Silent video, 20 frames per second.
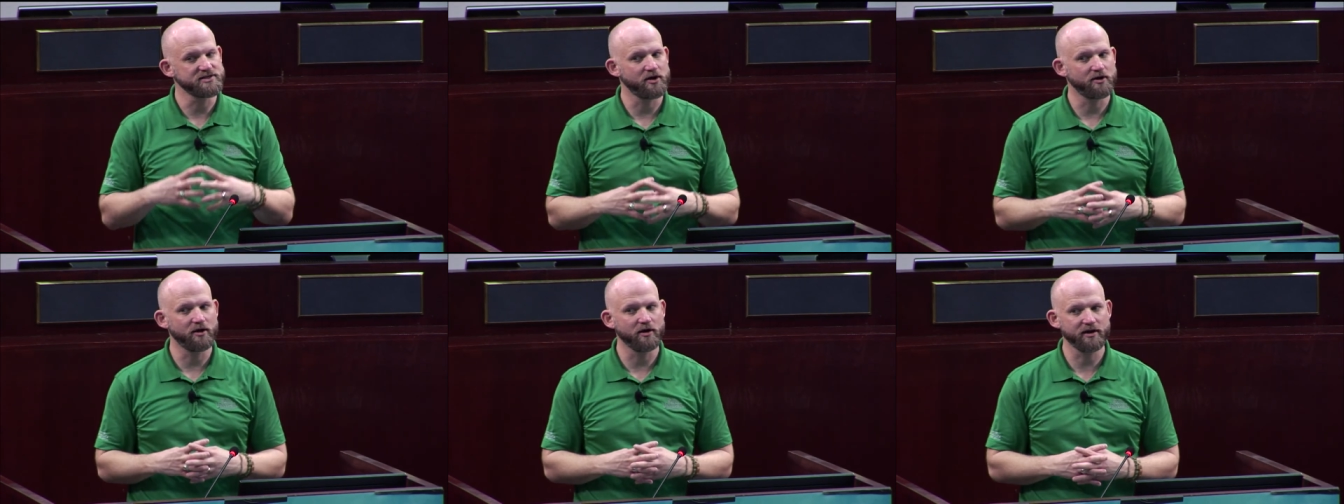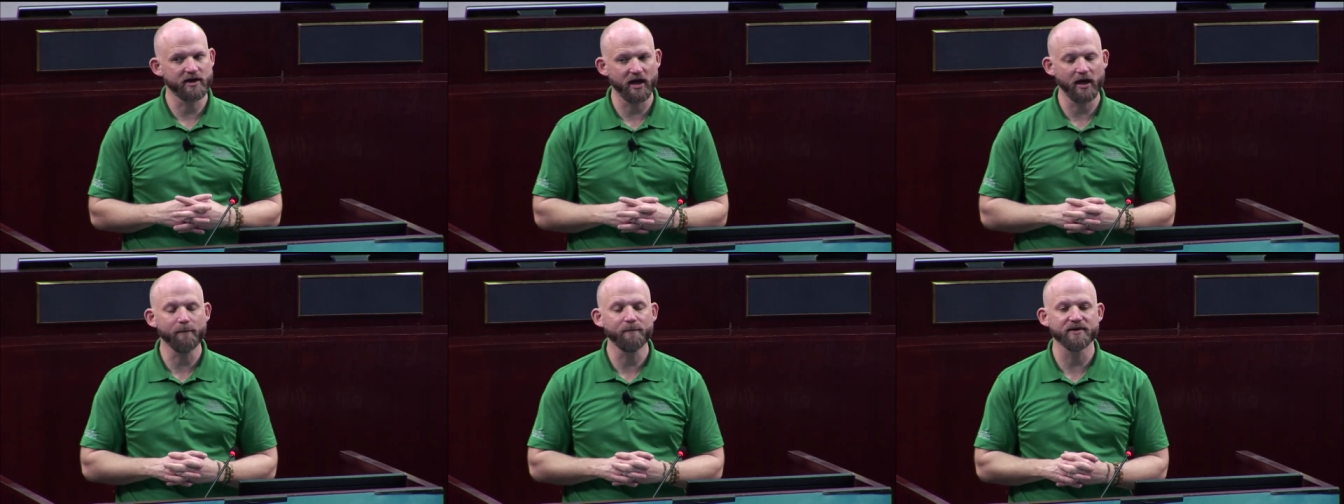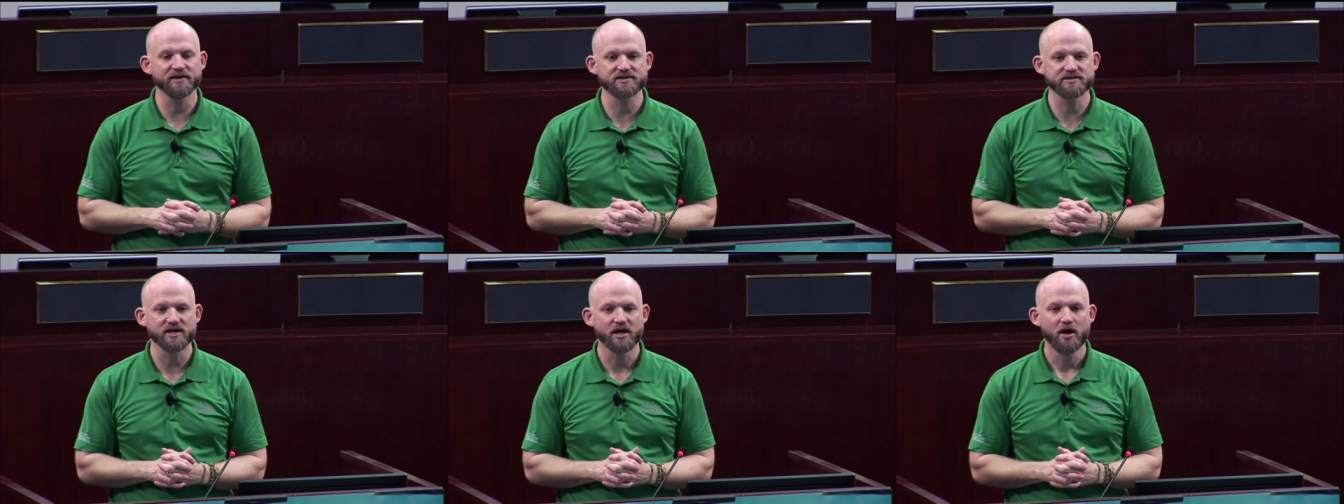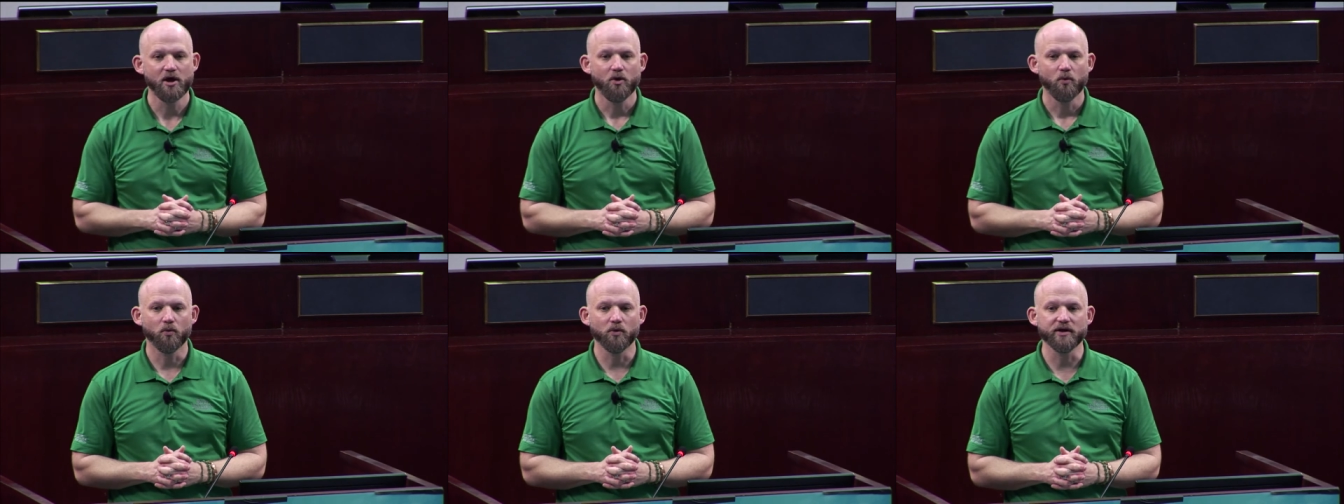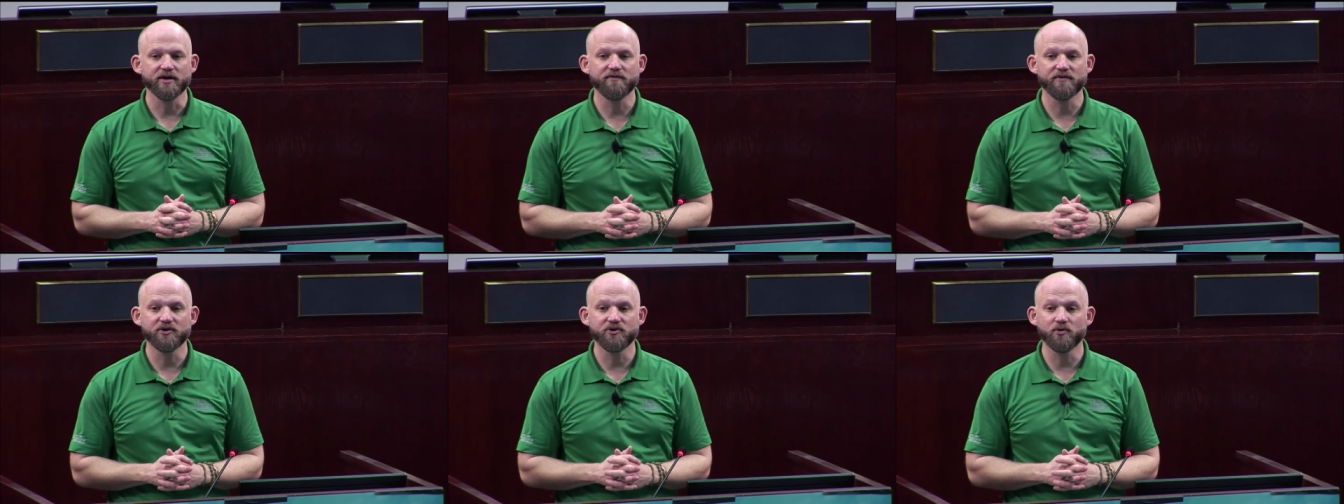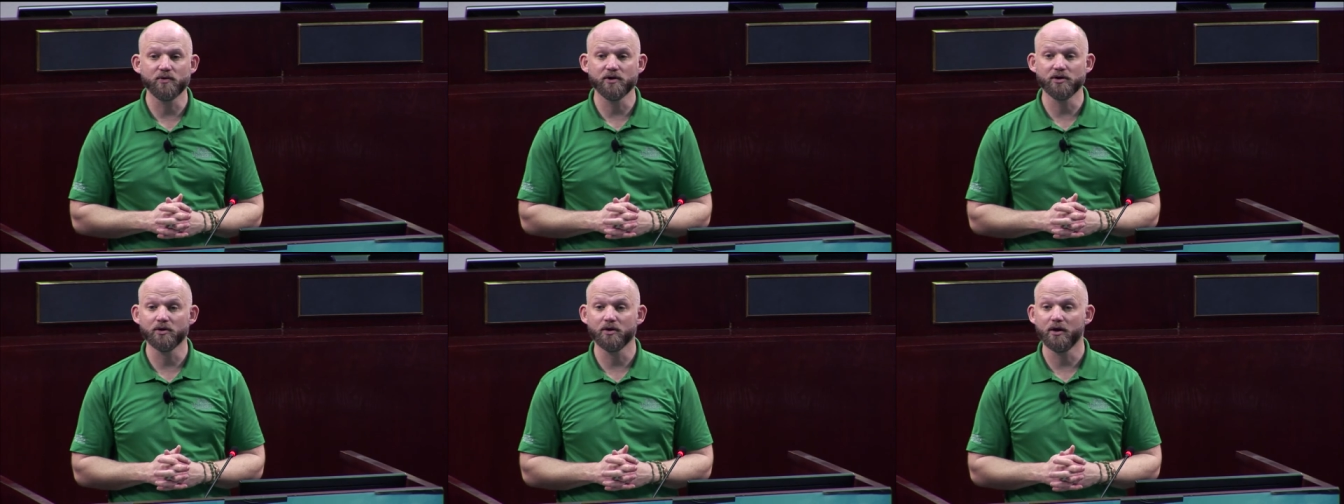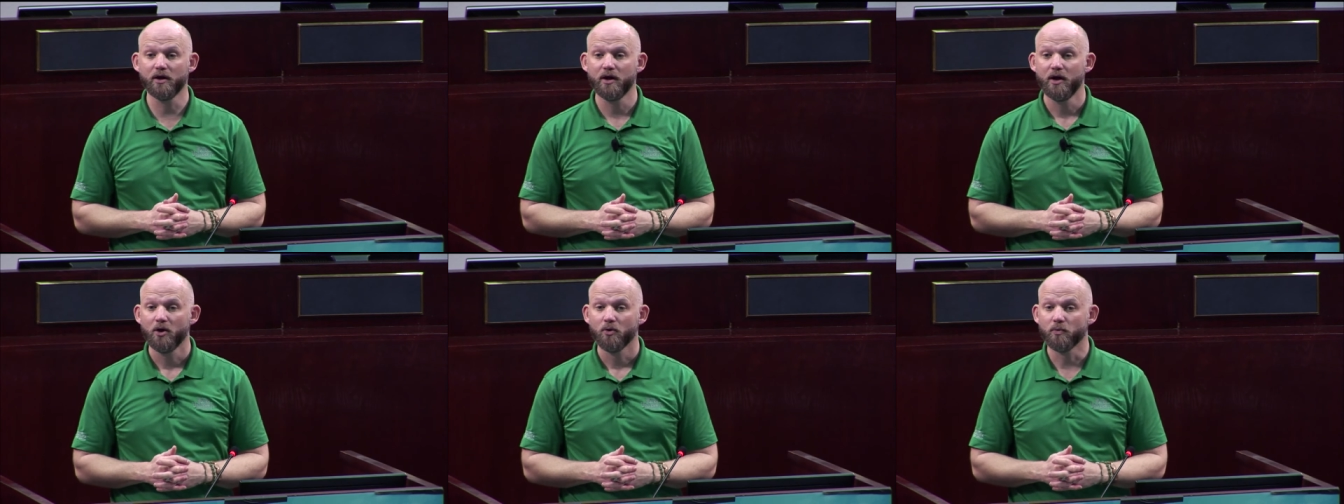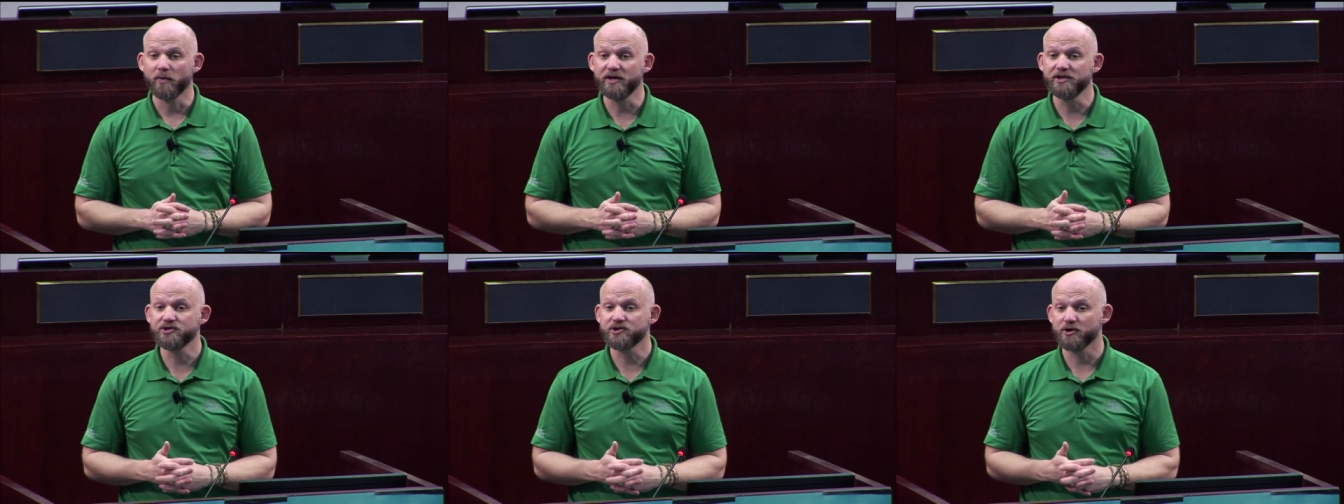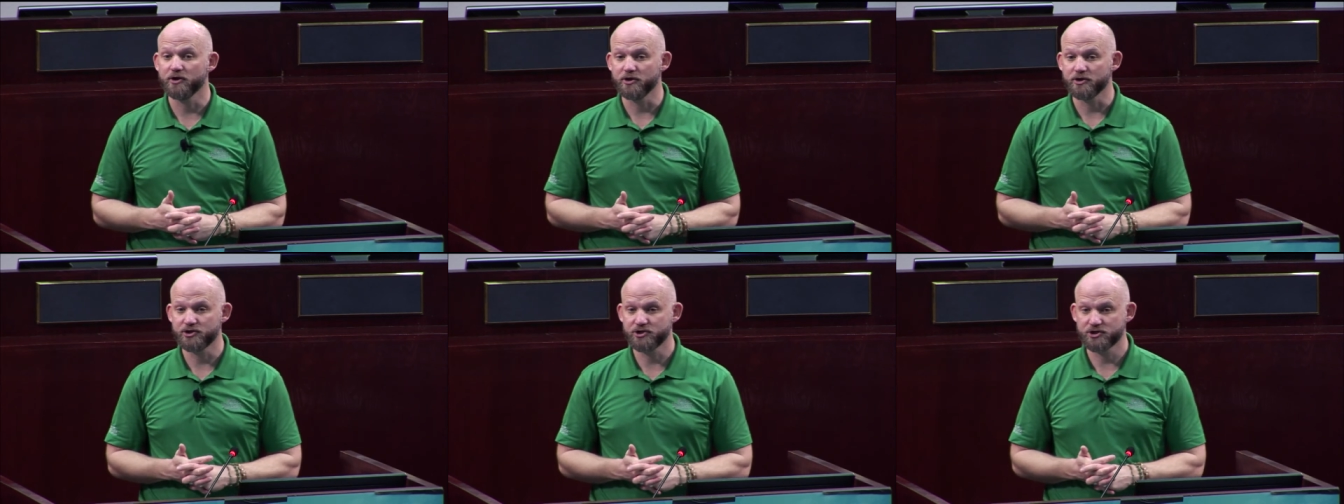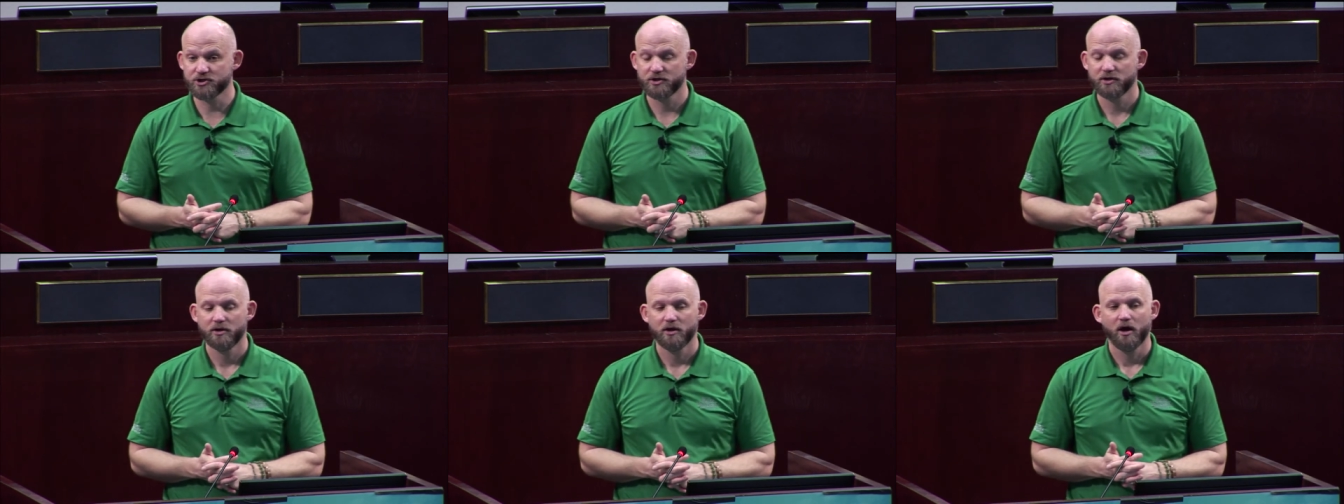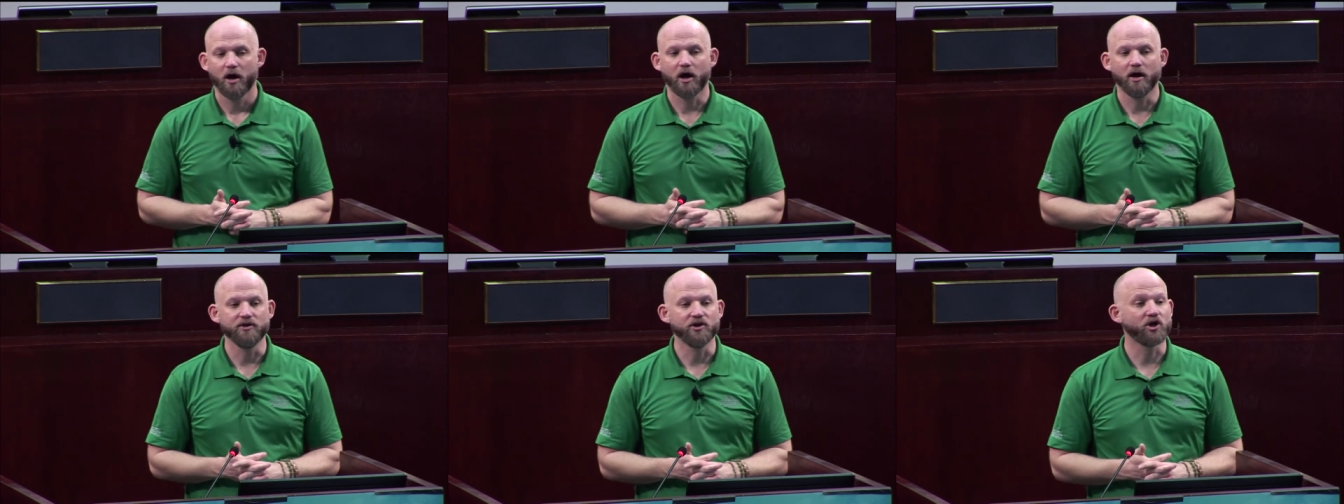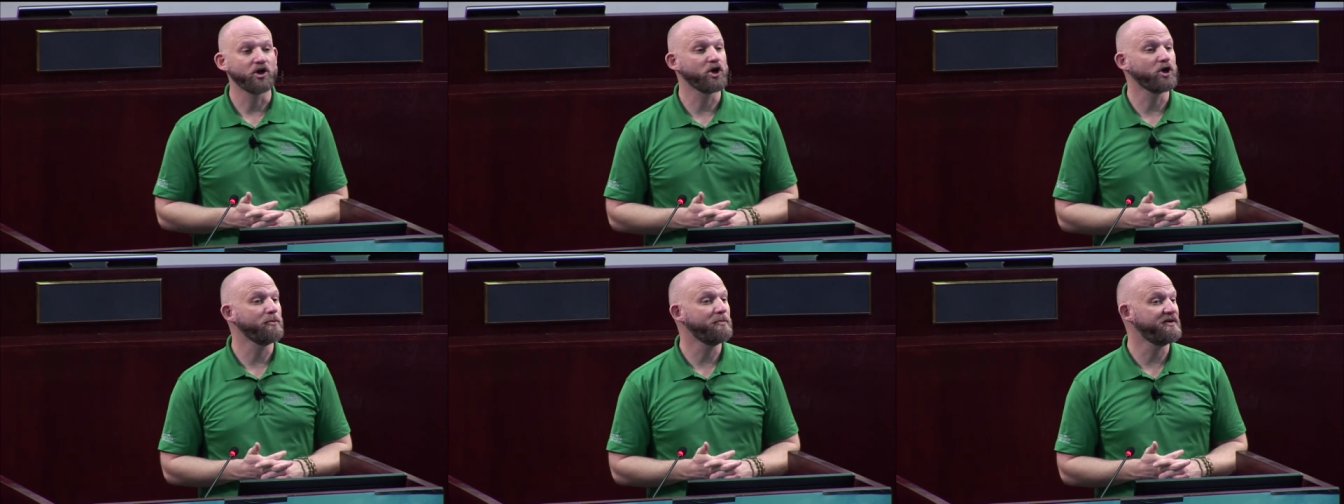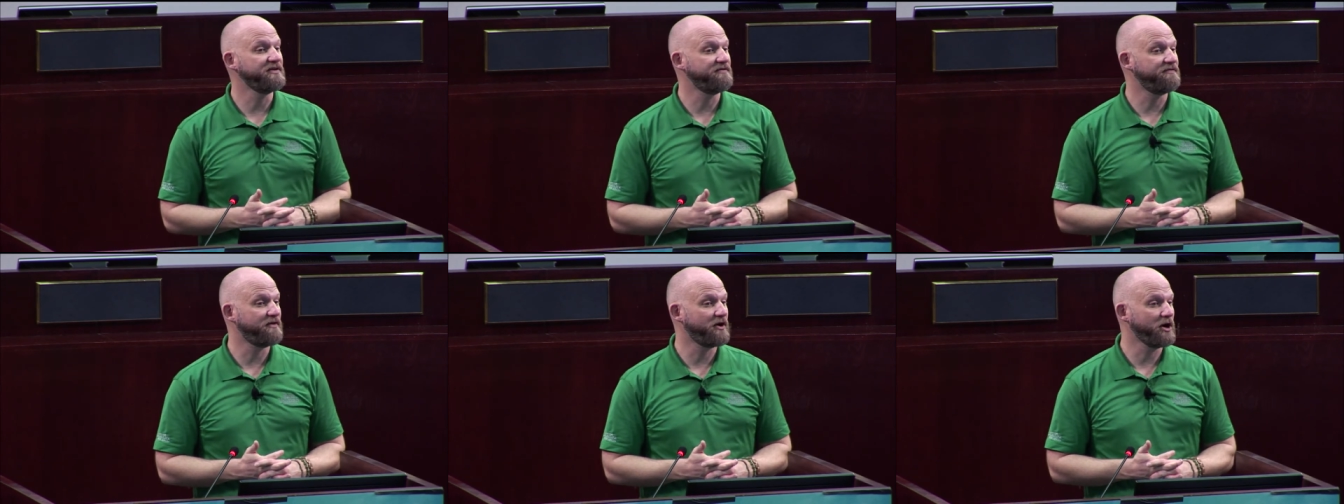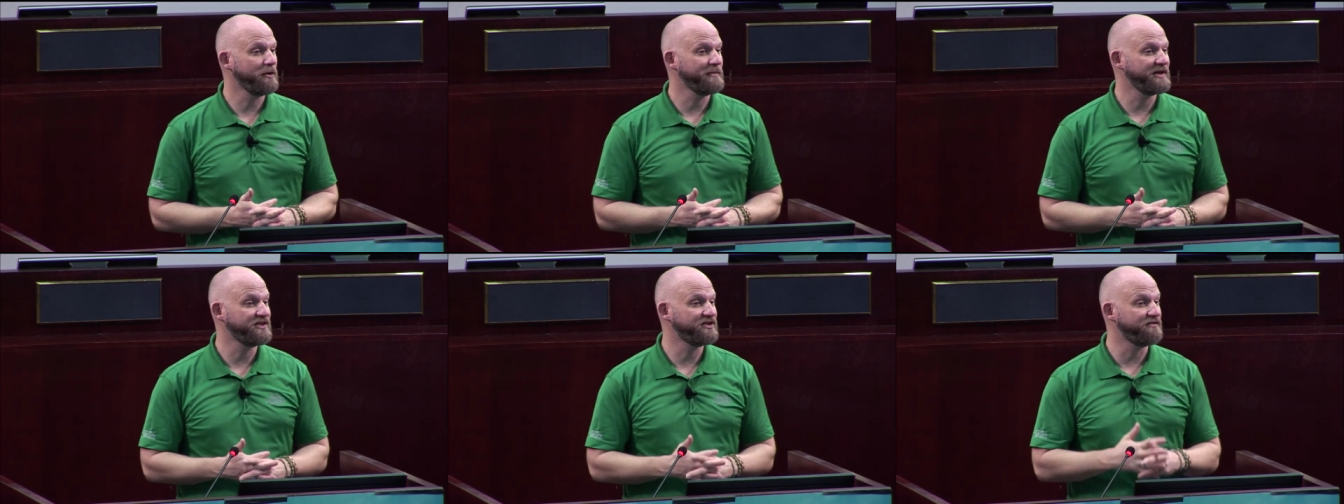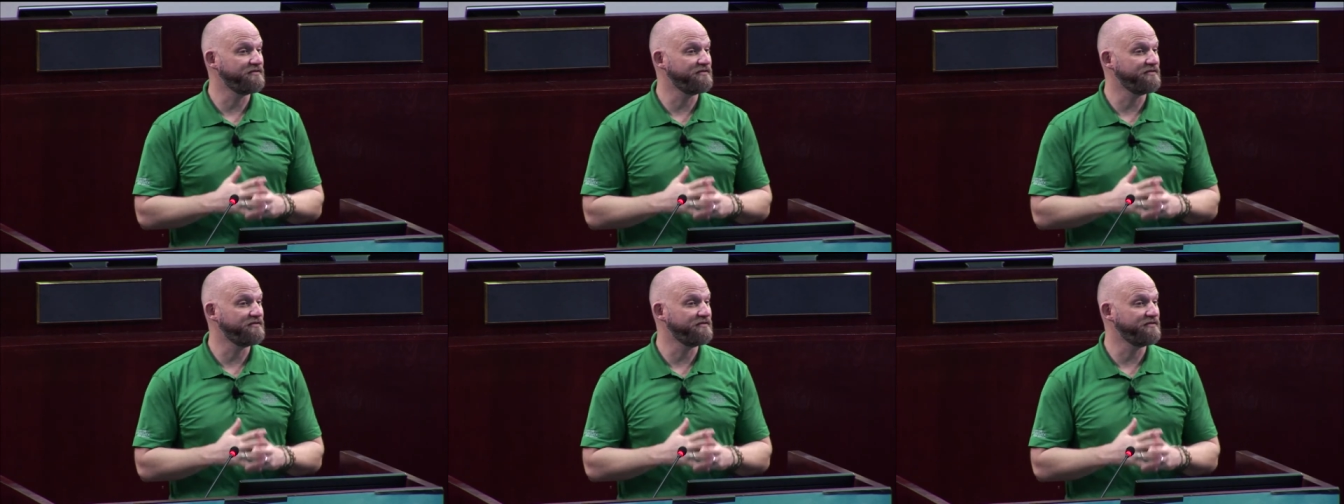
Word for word: On our campus, we're even doing the research on the urban farming,